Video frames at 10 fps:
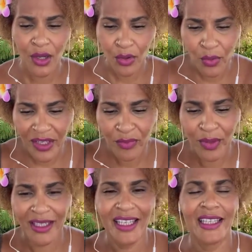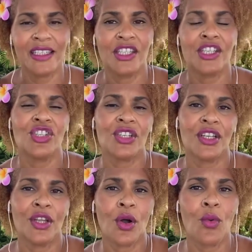We've been conditioned
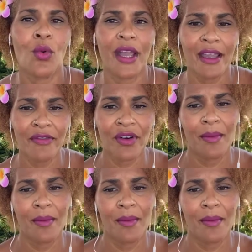away from